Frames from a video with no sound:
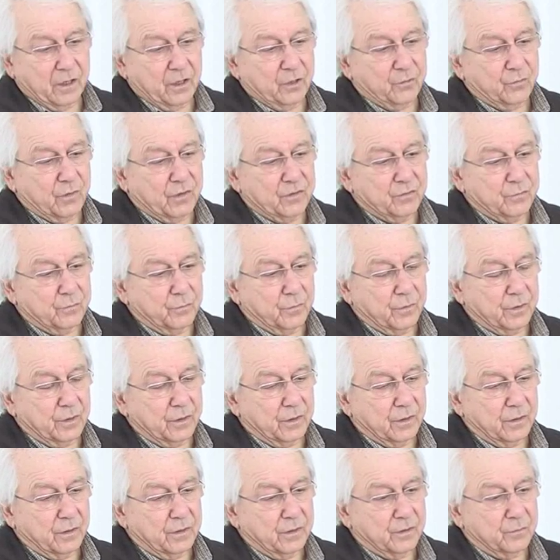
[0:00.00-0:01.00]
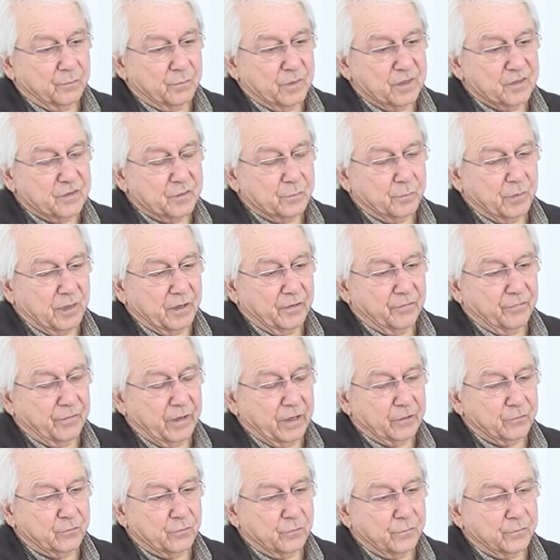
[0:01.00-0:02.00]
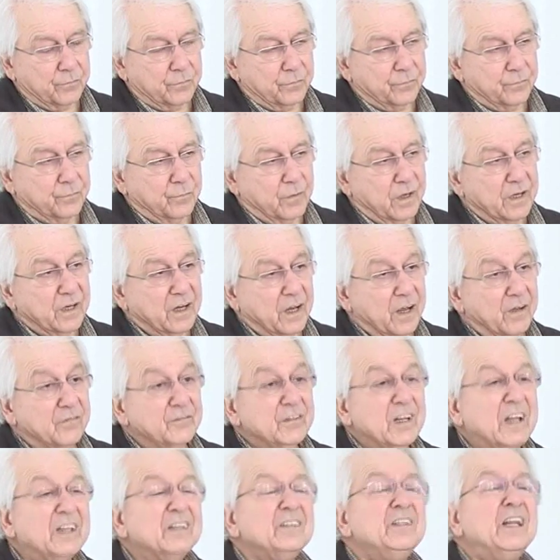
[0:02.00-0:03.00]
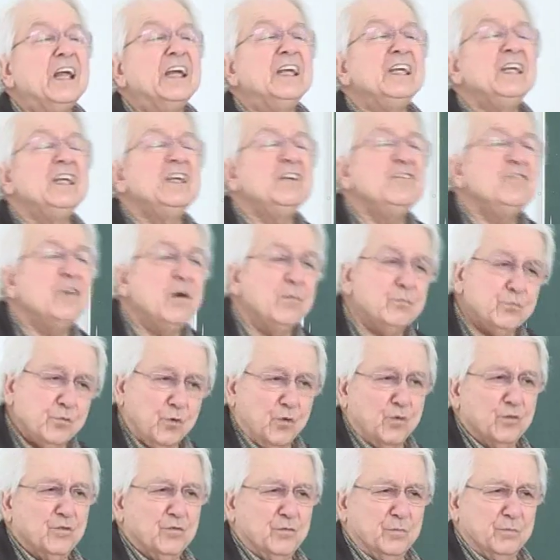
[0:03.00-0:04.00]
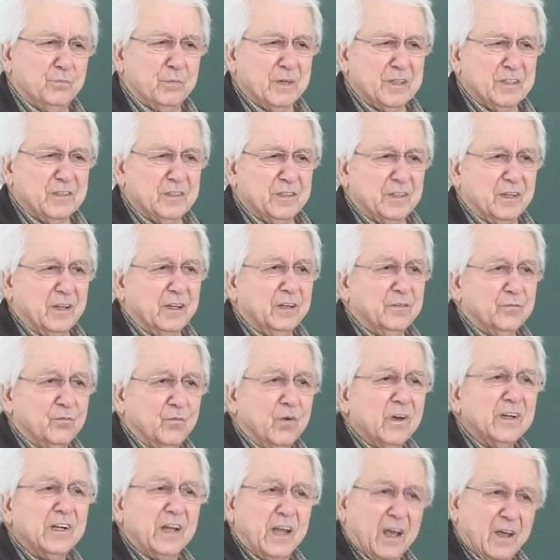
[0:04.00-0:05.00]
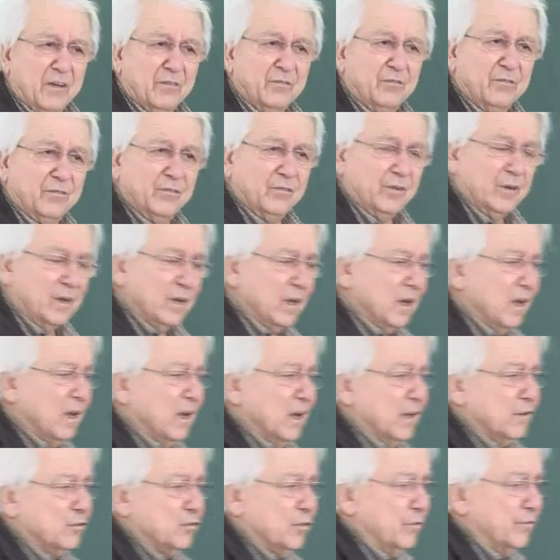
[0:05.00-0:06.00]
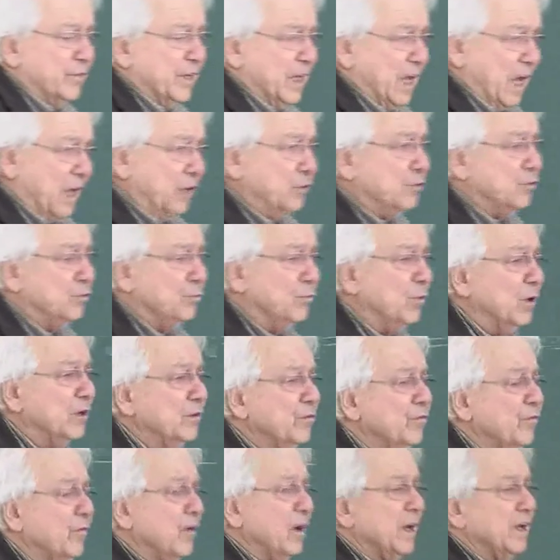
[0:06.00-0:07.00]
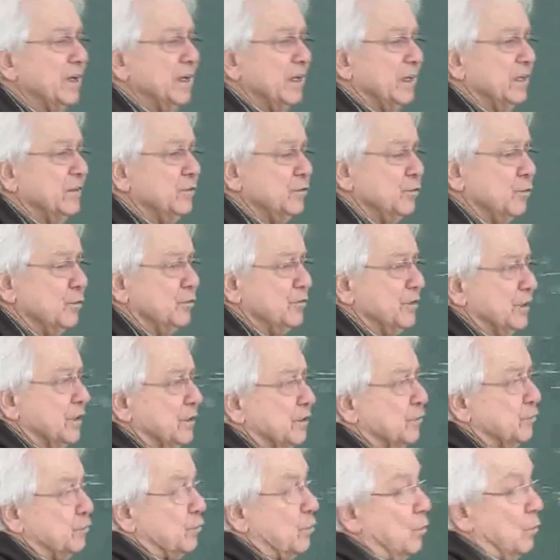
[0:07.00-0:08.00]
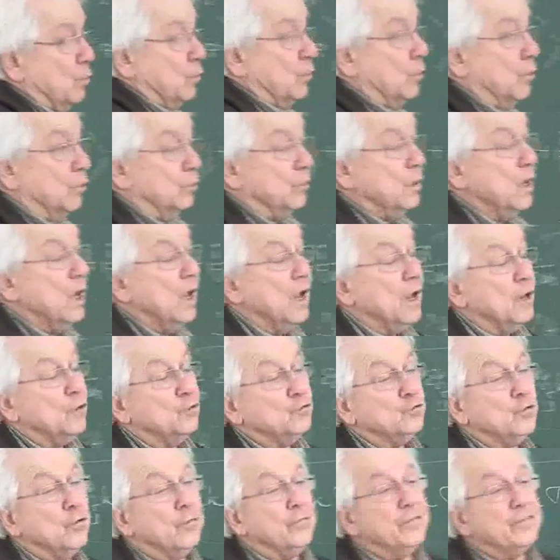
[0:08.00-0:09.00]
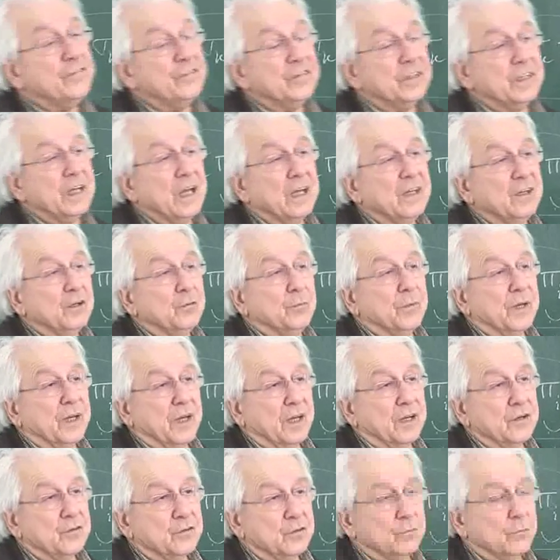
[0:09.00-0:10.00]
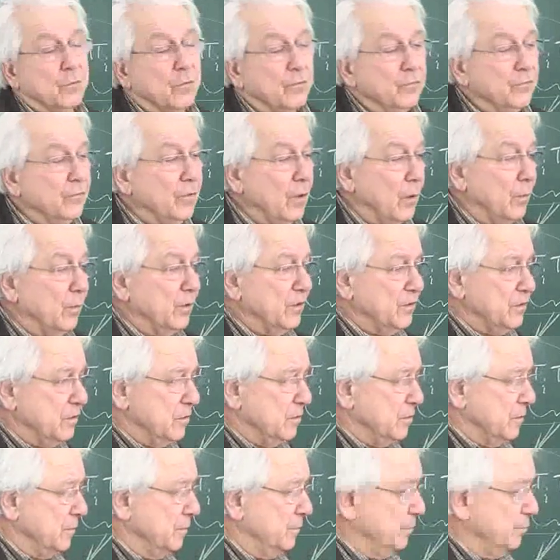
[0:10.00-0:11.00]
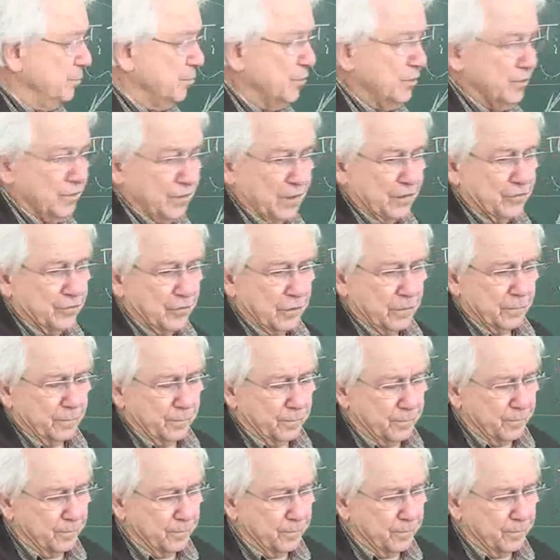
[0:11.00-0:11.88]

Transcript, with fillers: It was, eh, it missed by a factor of one half. That naive approach missed it one half. So we had to modify it using the so-called sophisticated mechanism of Thomas precession.